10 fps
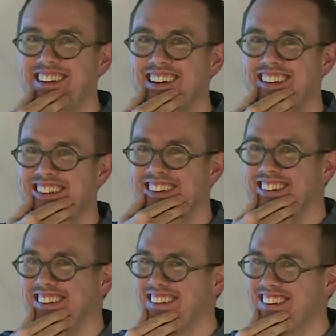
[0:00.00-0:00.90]

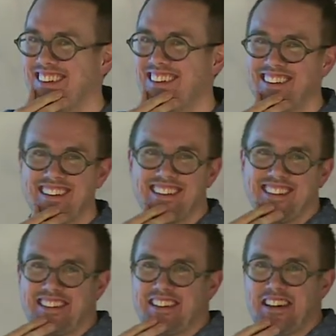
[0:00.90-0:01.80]
and
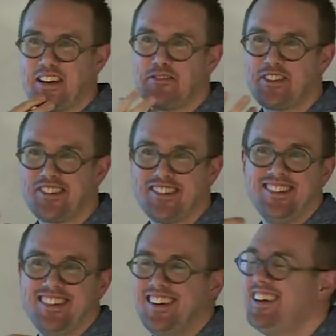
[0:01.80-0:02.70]
and if you're
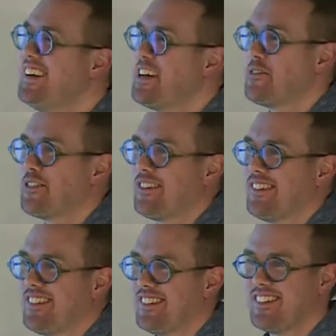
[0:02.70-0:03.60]
if
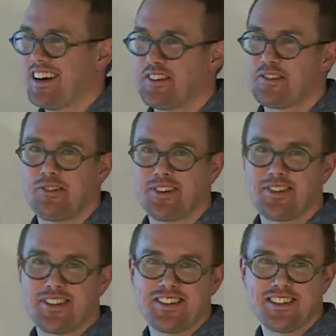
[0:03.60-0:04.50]
you're under
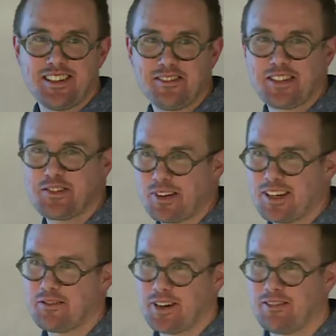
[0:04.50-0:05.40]
26 and living in
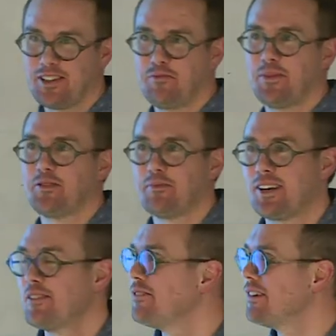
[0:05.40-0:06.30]
Sweden, we have a little bit of
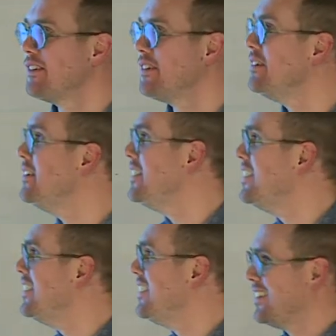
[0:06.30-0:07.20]
money for you too.
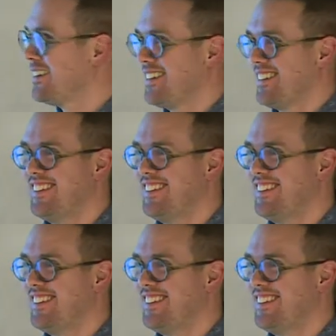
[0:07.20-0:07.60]
Uh,